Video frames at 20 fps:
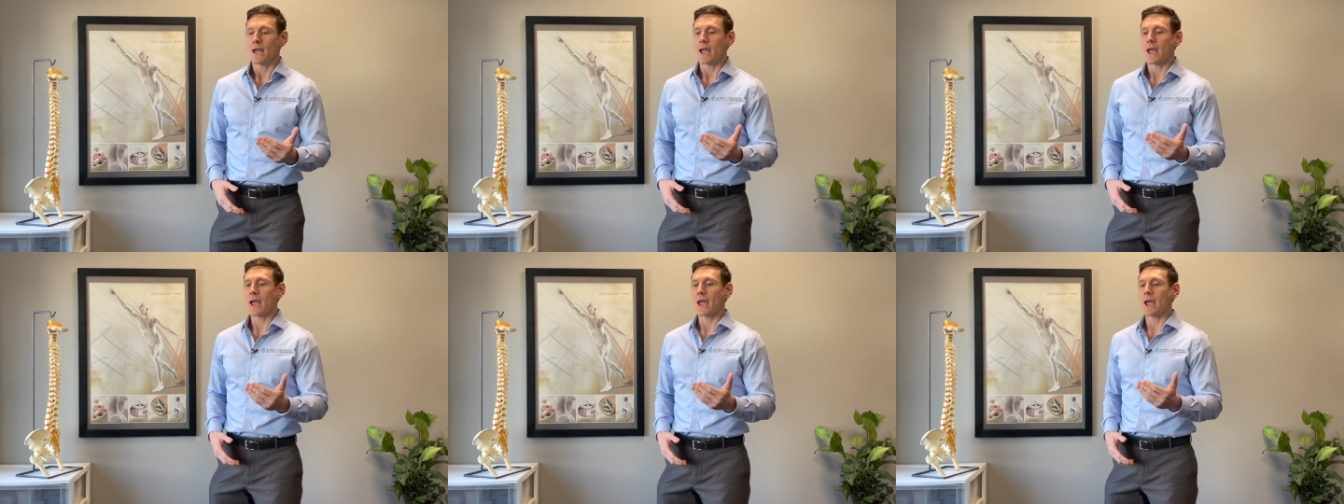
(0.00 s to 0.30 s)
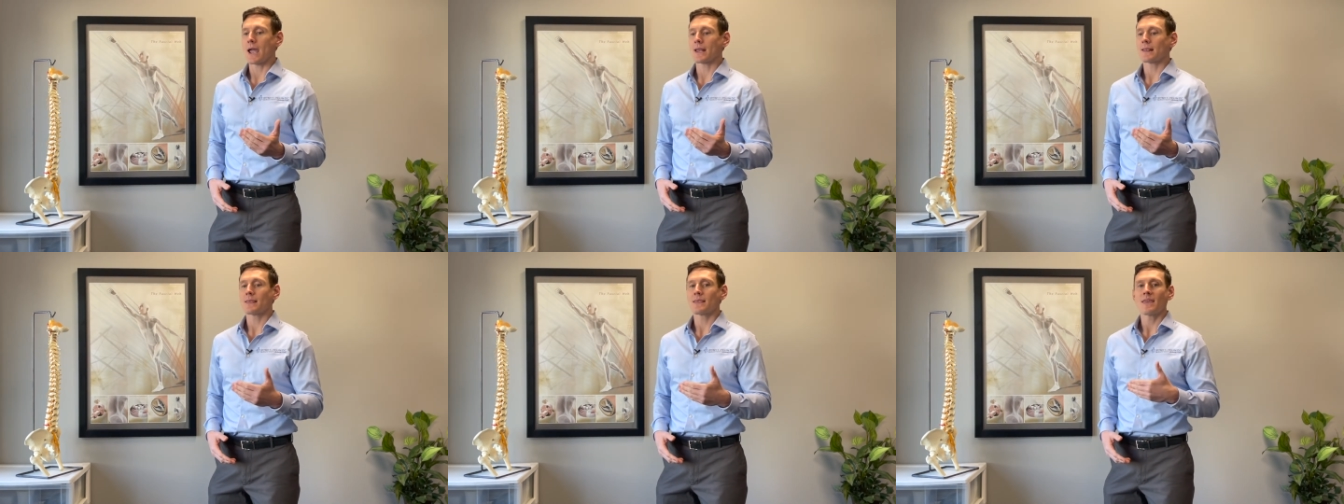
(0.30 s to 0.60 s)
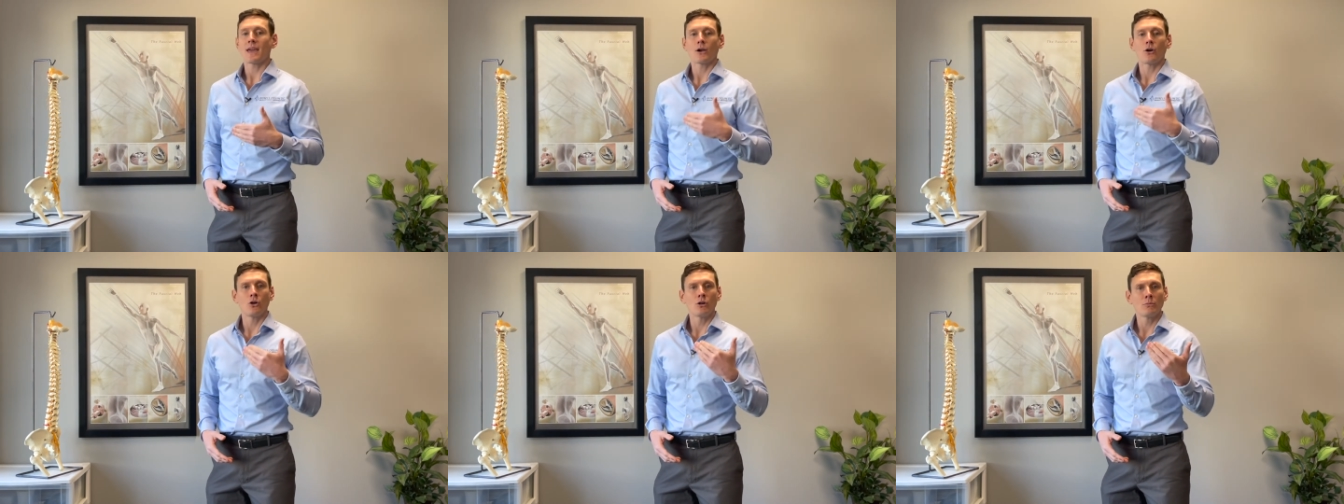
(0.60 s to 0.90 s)
and
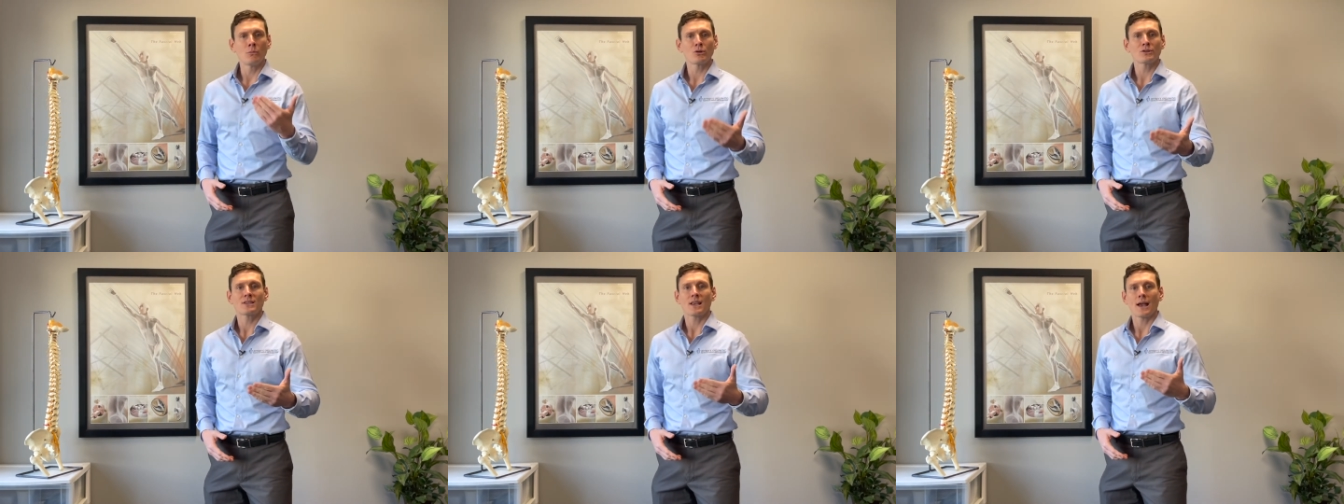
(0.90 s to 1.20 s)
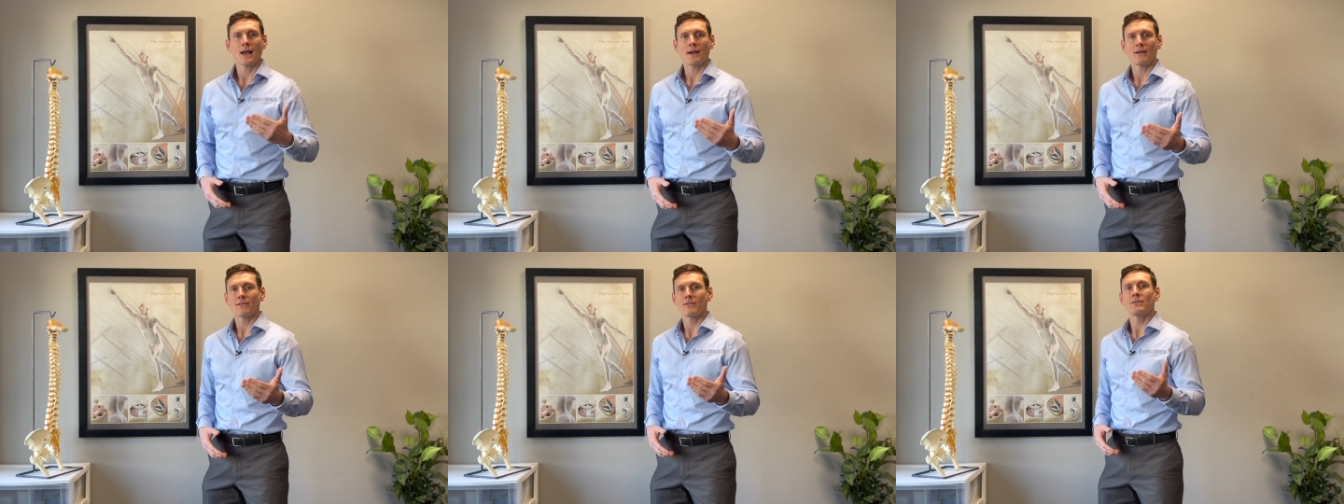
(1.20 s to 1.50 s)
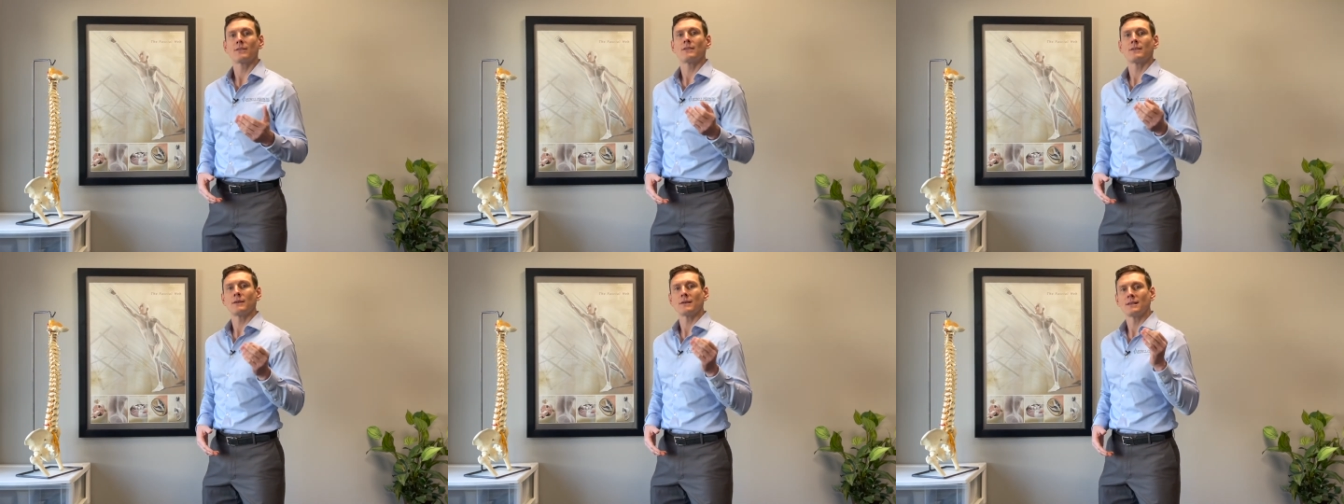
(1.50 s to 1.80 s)
they almost
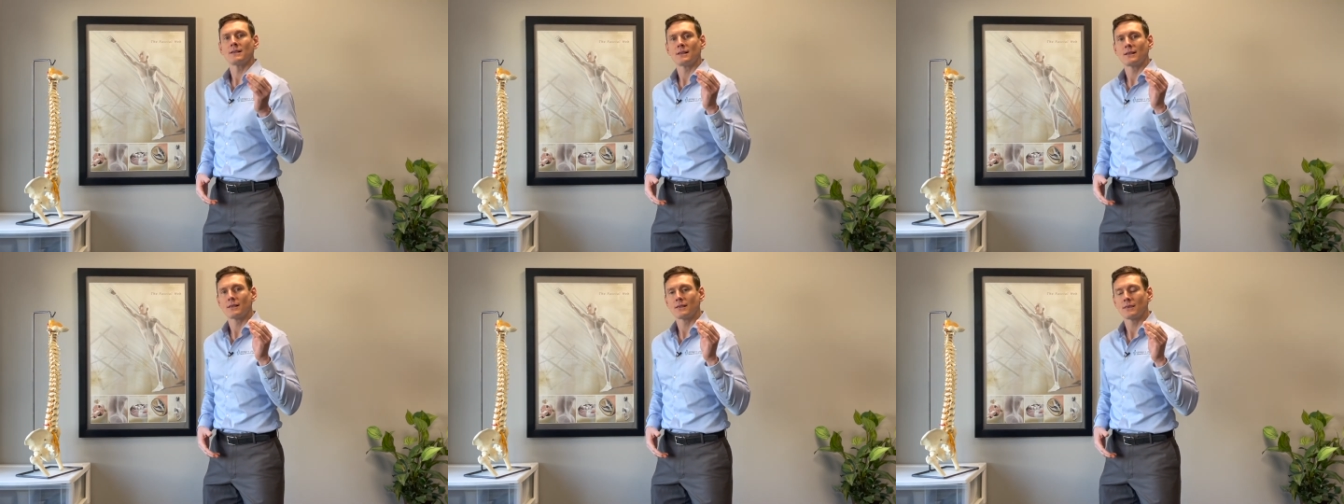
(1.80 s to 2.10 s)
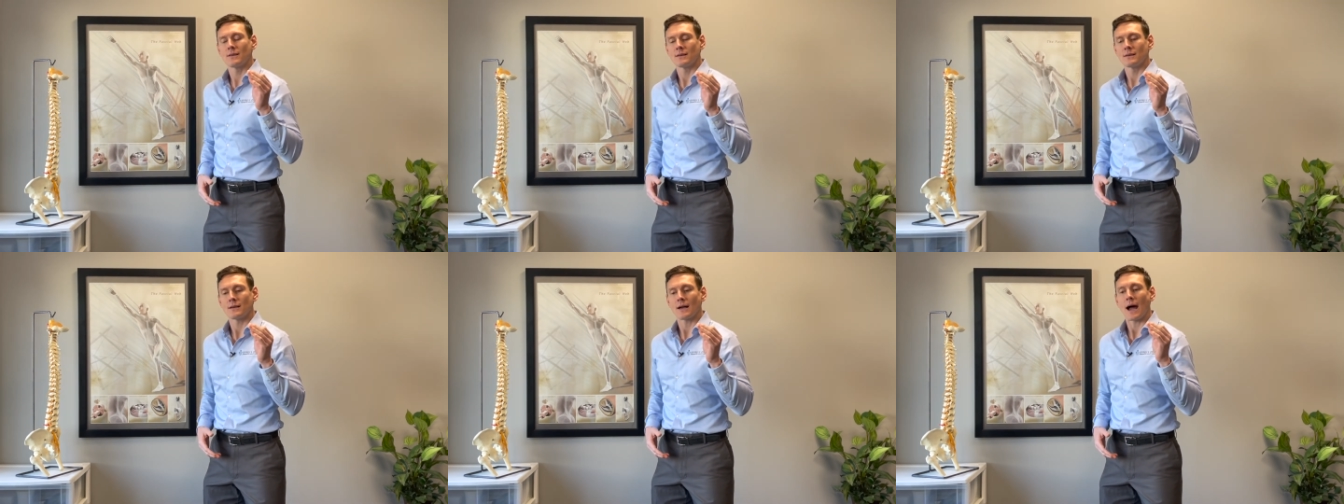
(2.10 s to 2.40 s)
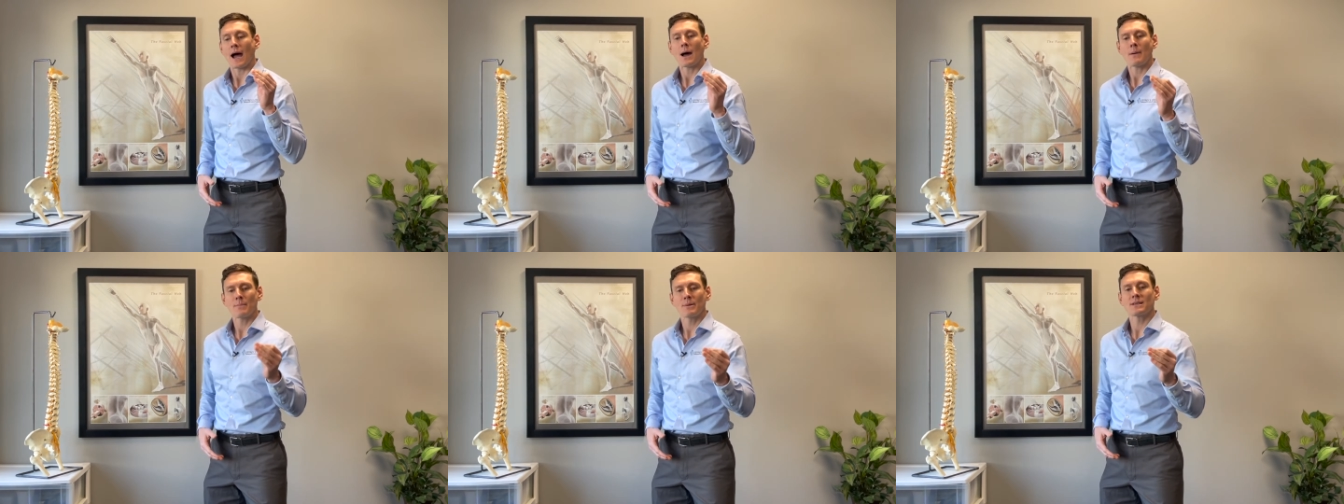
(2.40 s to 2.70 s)
have the, the
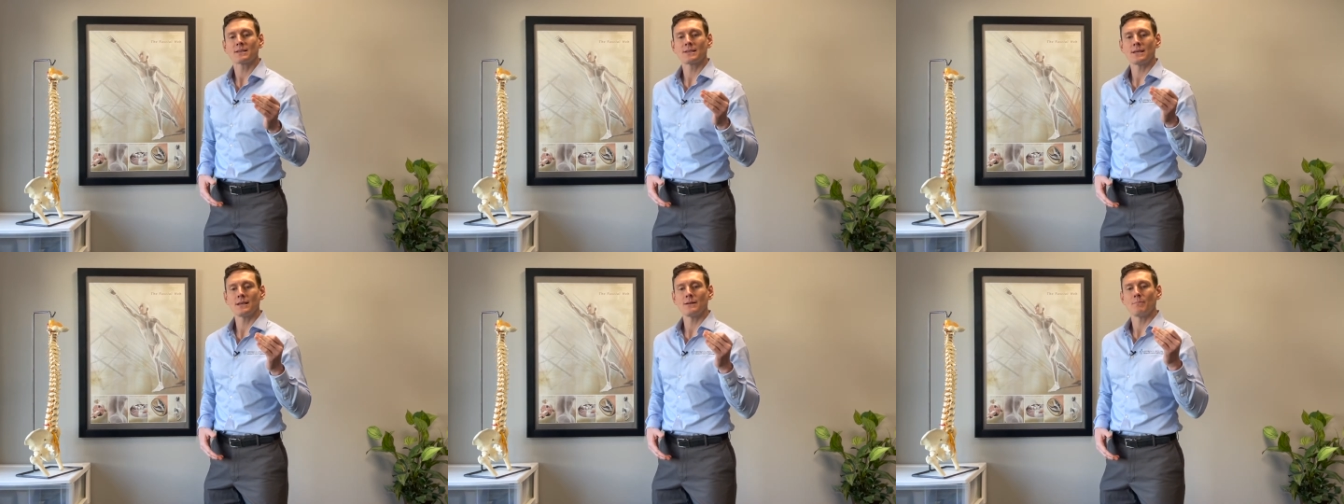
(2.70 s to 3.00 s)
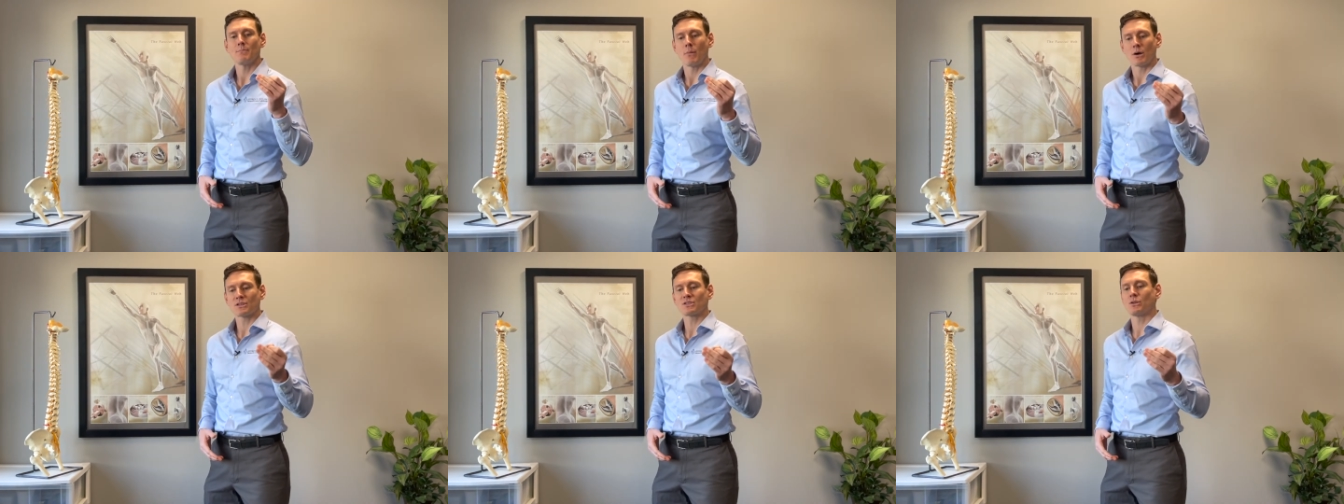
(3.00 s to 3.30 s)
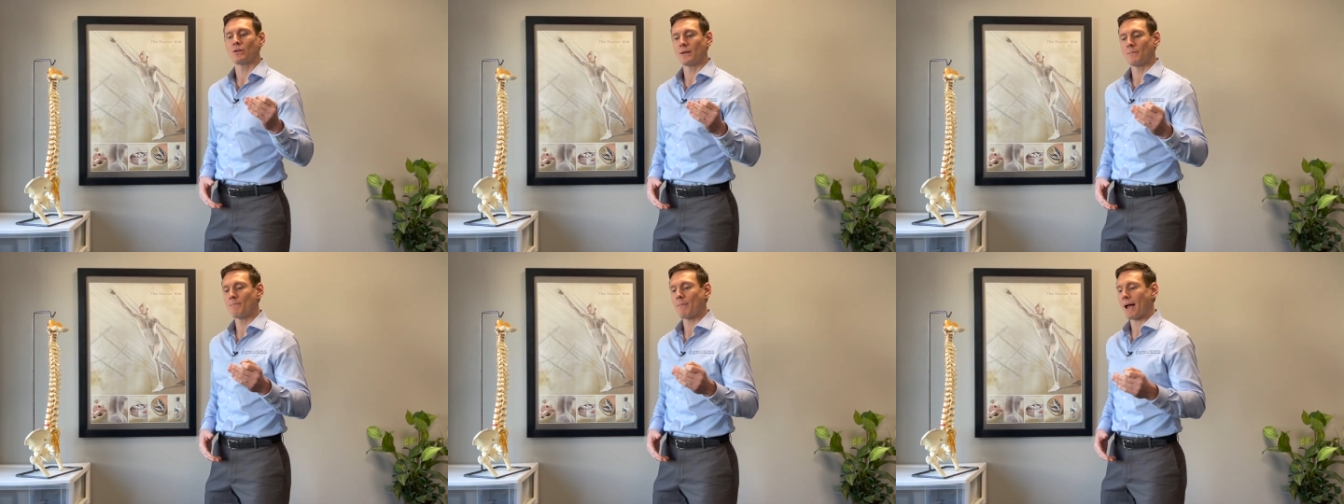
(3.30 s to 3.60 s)
opposite
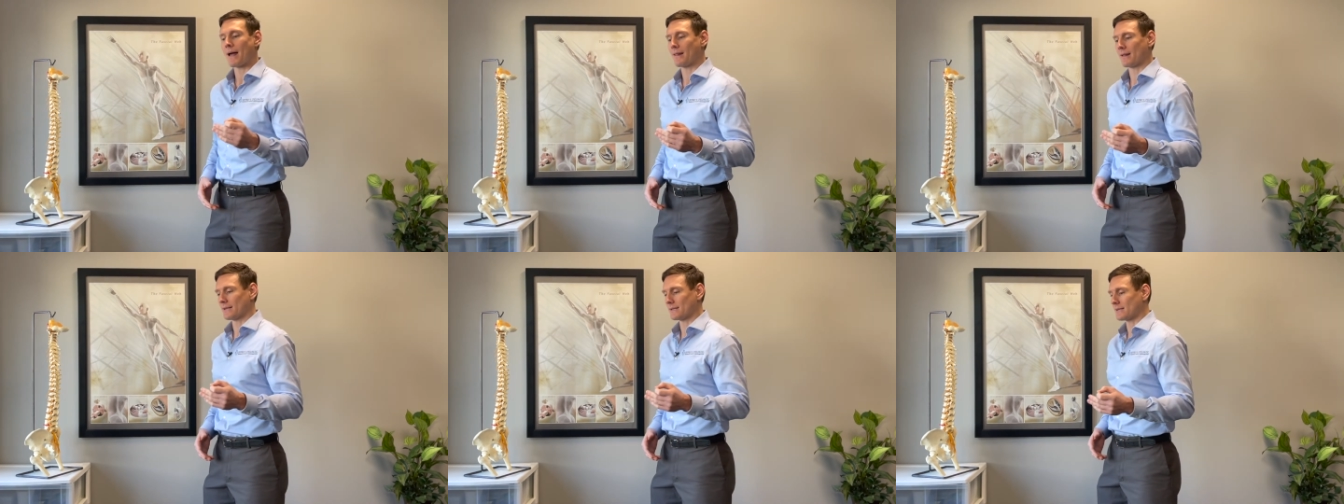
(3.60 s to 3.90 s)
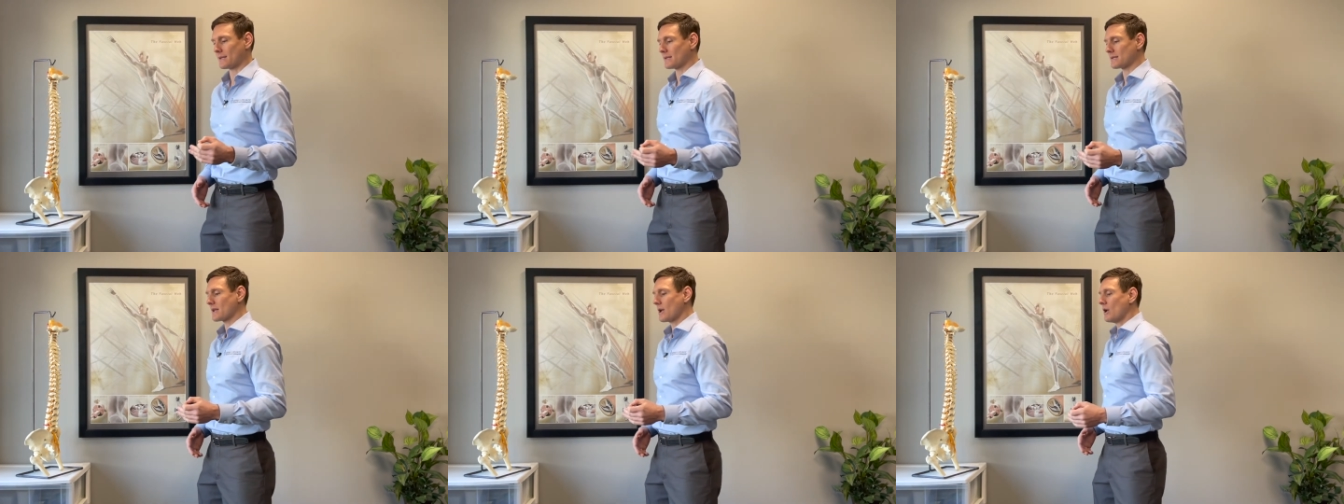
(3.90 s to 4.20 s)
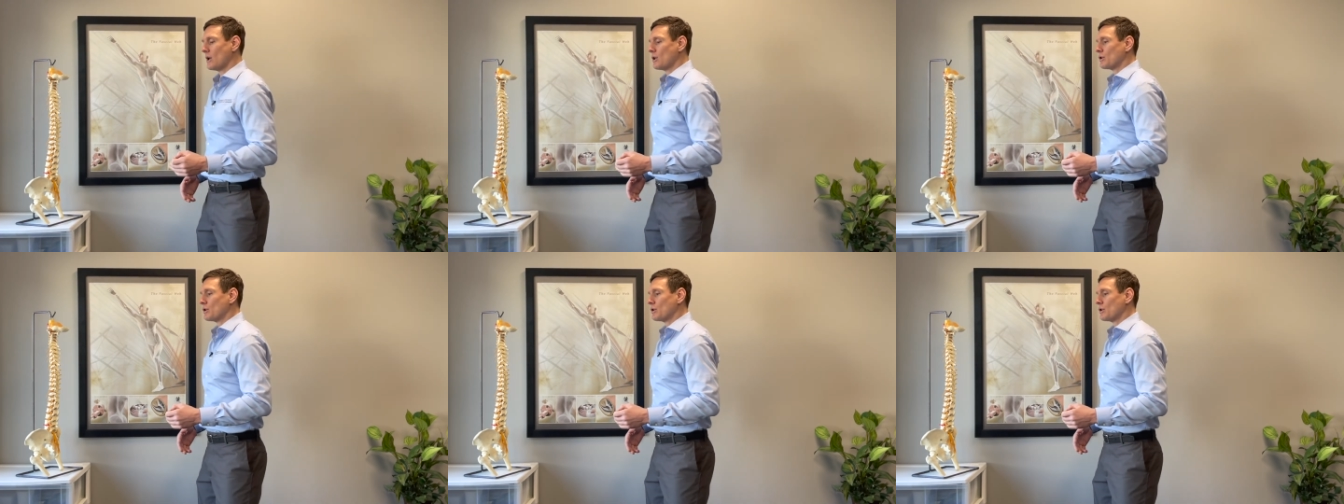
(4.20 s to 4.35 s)
muscle imbalances.